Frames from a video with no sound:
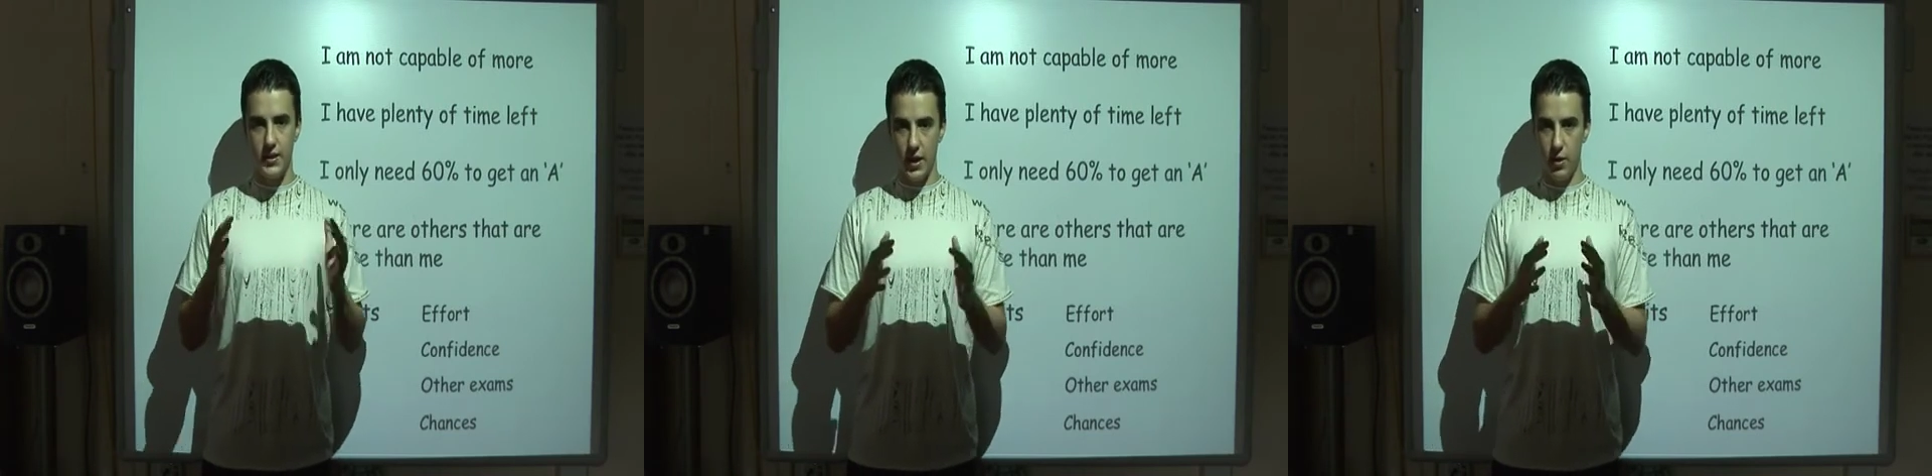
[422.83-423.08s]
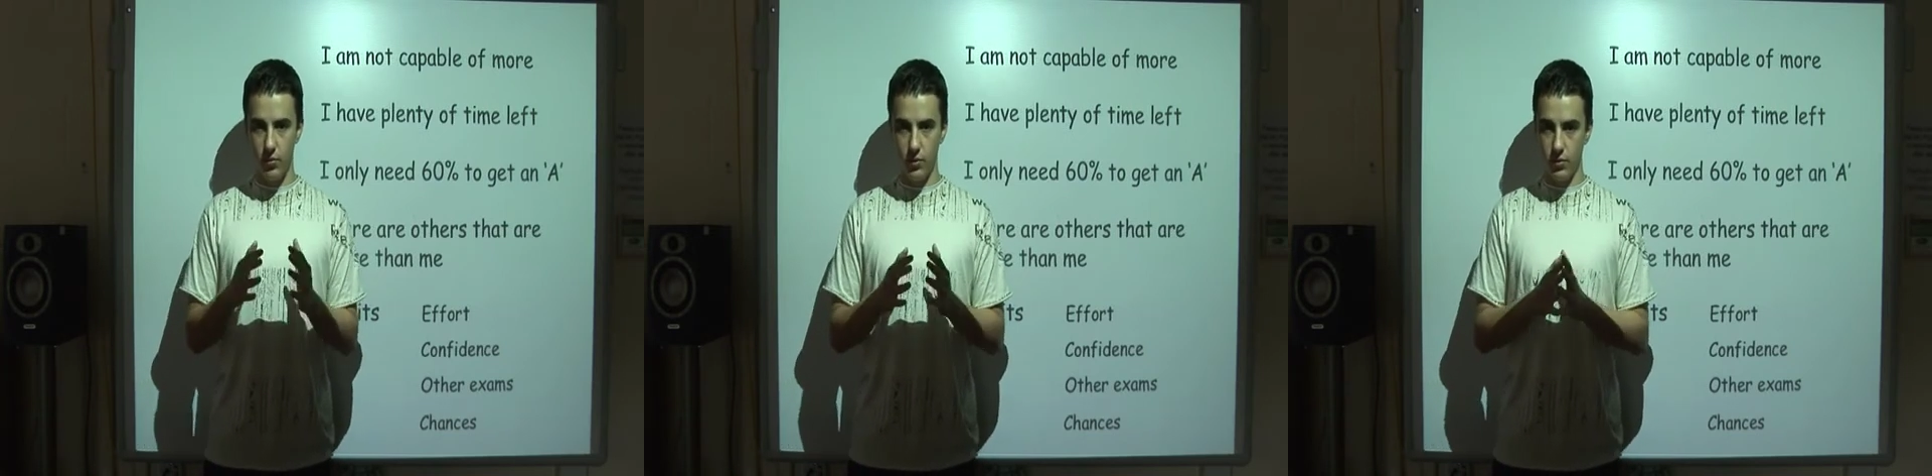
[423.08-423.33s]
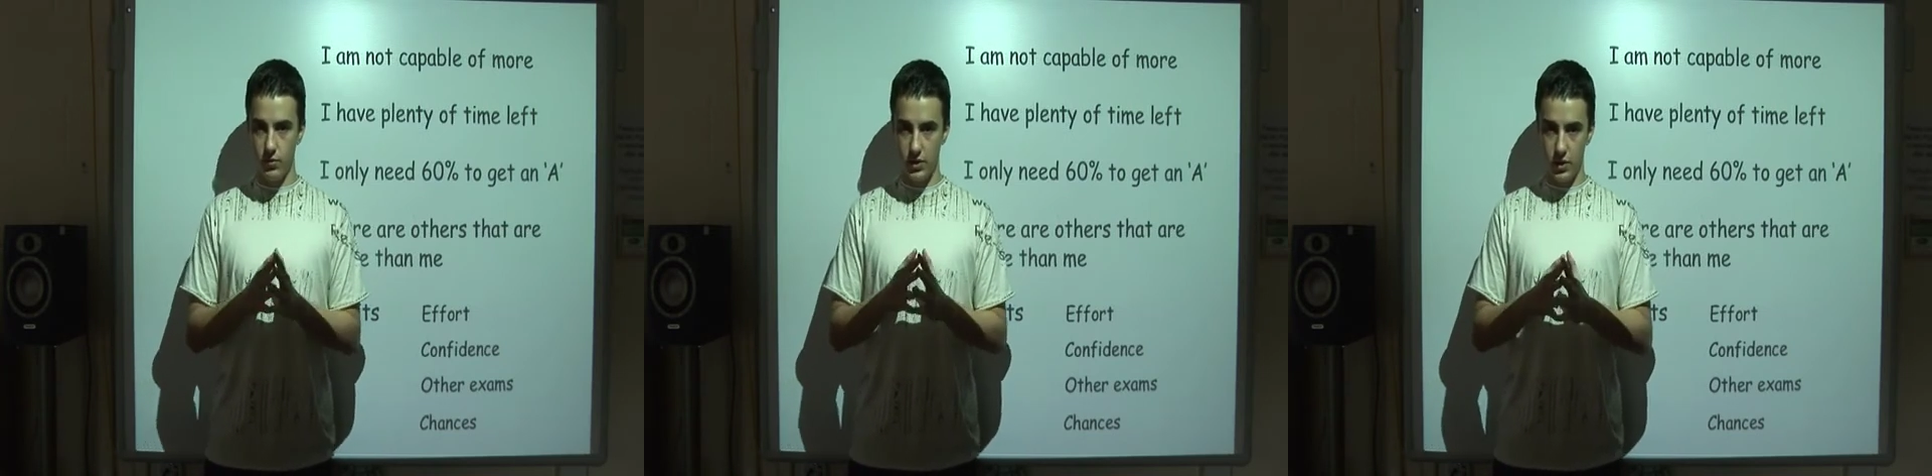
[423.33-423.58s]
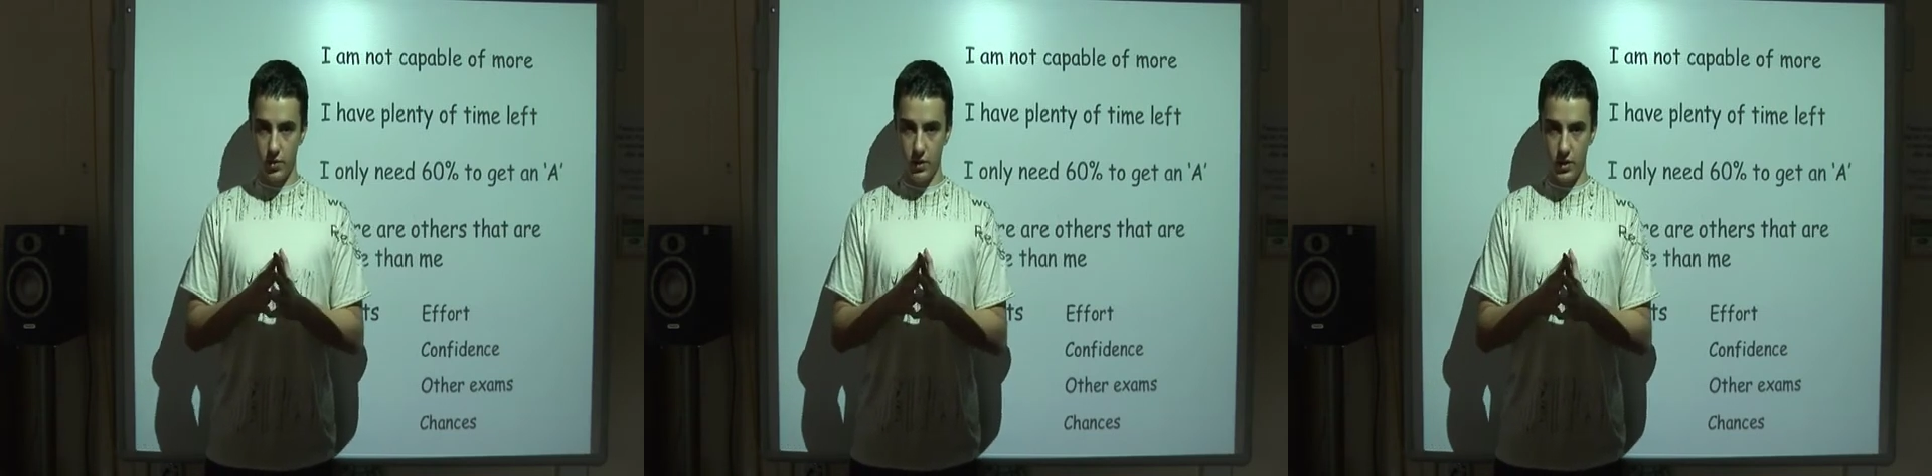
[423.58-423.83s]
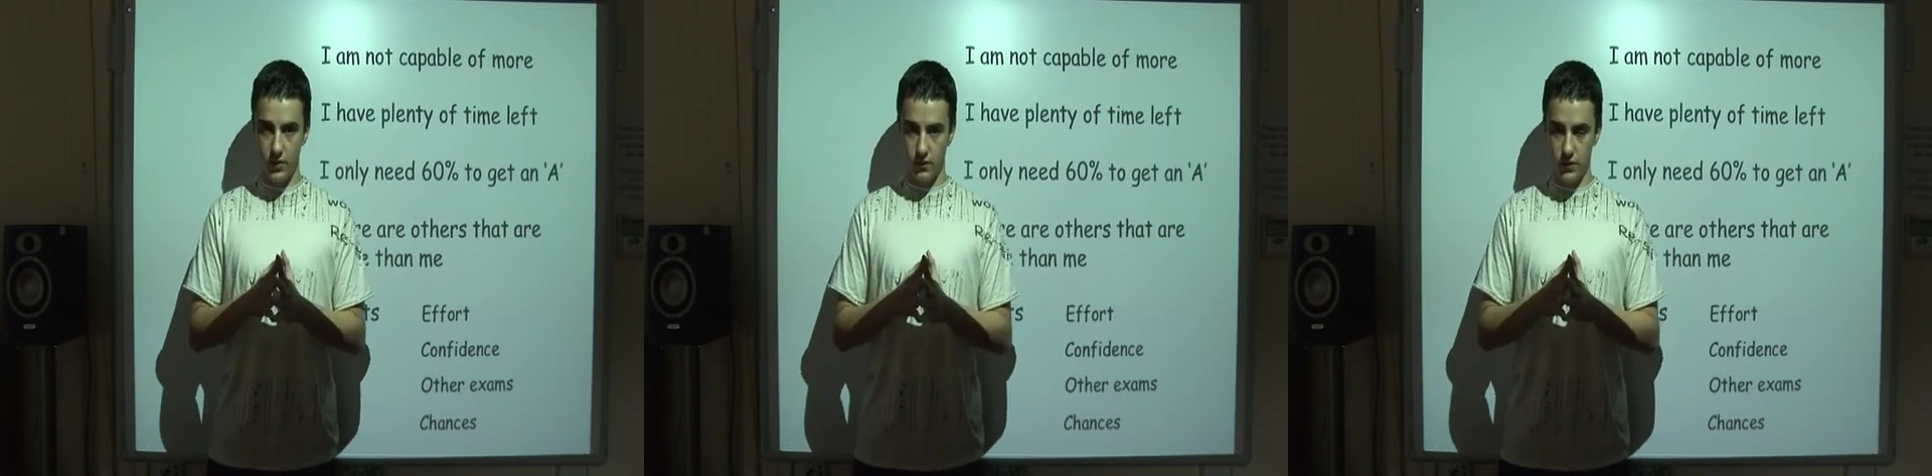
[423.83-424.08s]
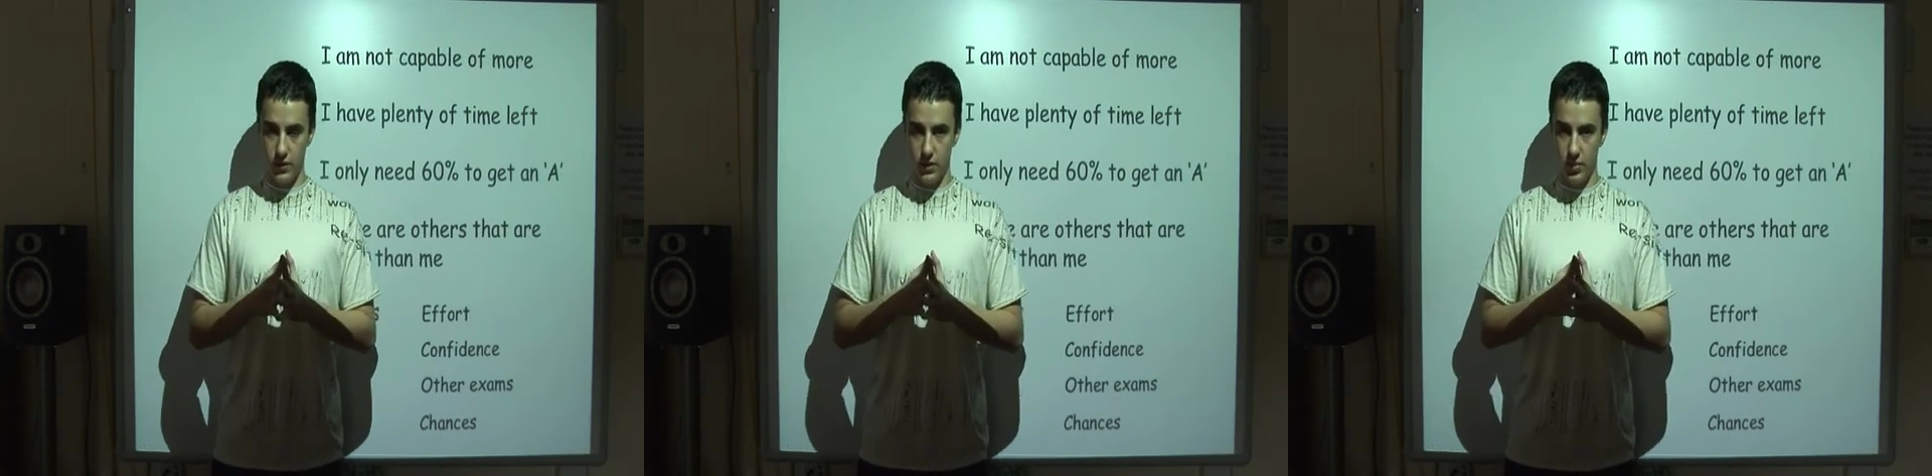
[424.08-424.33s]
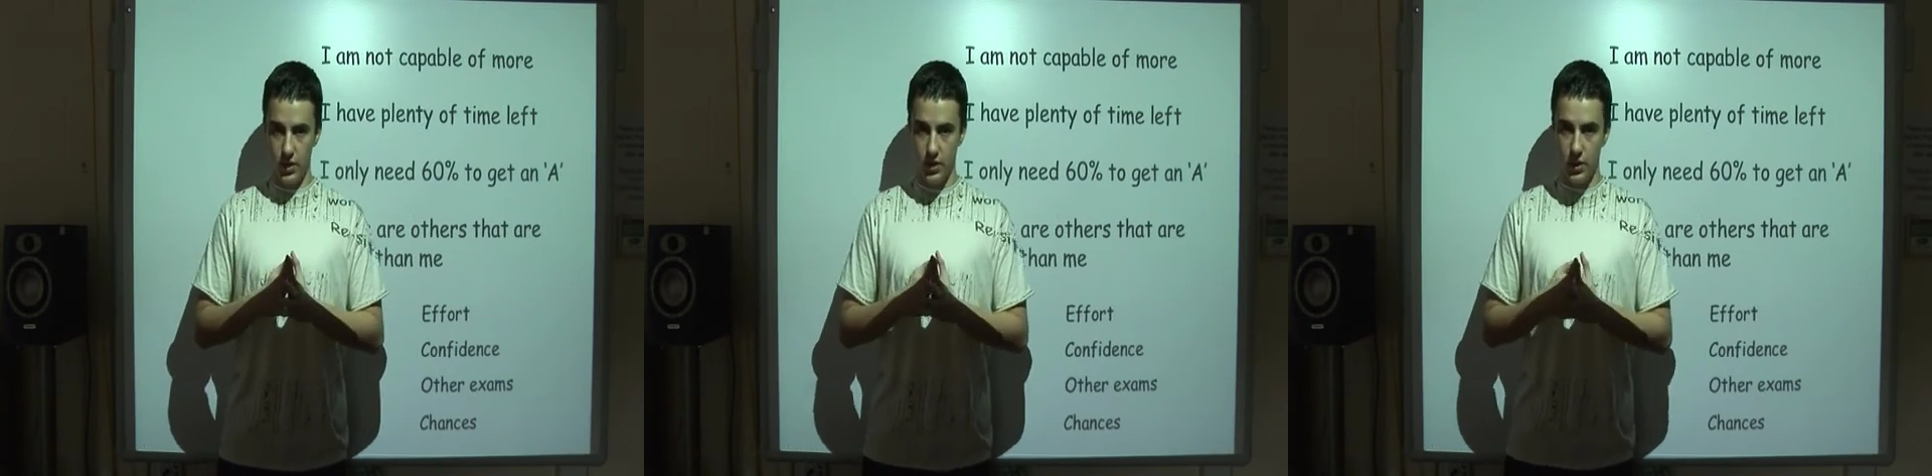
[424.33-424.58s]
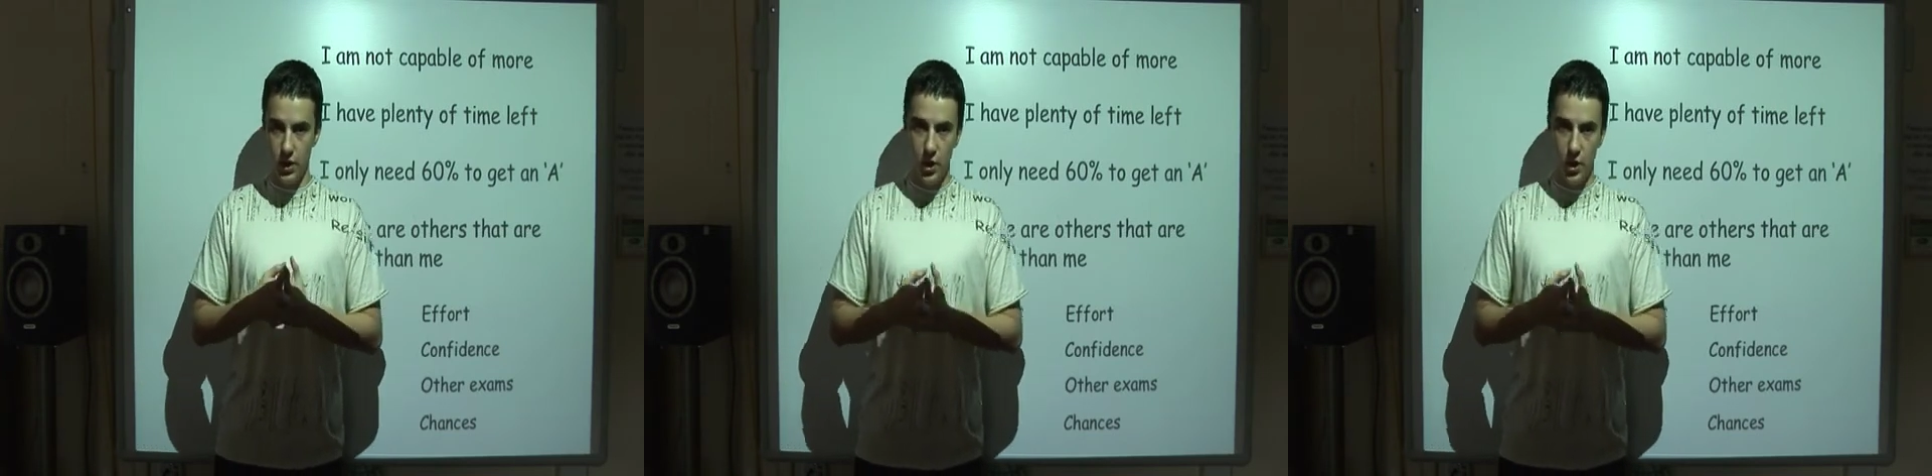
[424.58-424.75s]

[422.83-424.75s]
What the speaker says: terrible situation for you to be in.